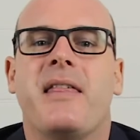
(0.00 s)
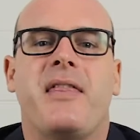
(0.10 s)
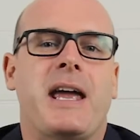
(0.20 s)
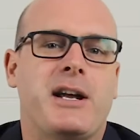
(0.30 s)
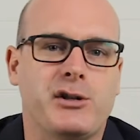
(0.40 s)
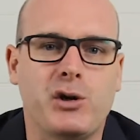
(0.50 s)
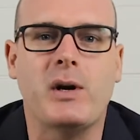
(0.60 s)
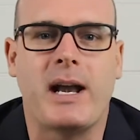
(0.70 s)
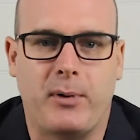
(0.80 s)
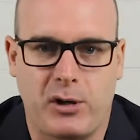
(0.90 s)
they can do
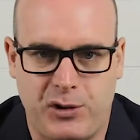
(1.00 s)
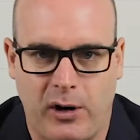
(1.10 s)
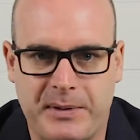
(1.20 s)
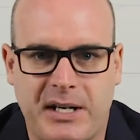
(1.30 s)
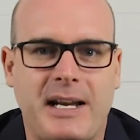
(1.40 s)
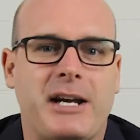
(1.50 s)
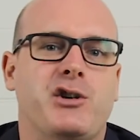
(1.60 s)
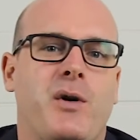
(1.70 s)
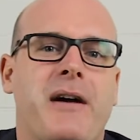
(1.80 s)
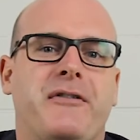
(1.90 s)
letterbox drops because they can
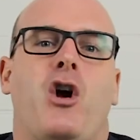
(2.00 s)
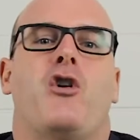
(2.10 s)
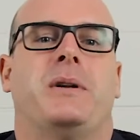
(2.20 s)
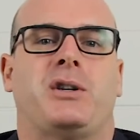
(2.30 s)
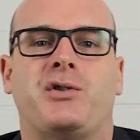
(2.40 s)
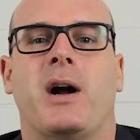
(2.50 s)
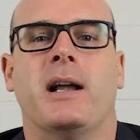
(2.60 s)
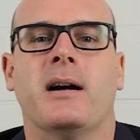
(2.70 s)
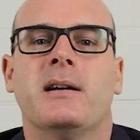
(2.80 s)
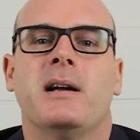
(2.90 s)
do every home in
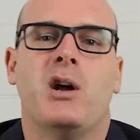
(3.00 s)
Australia,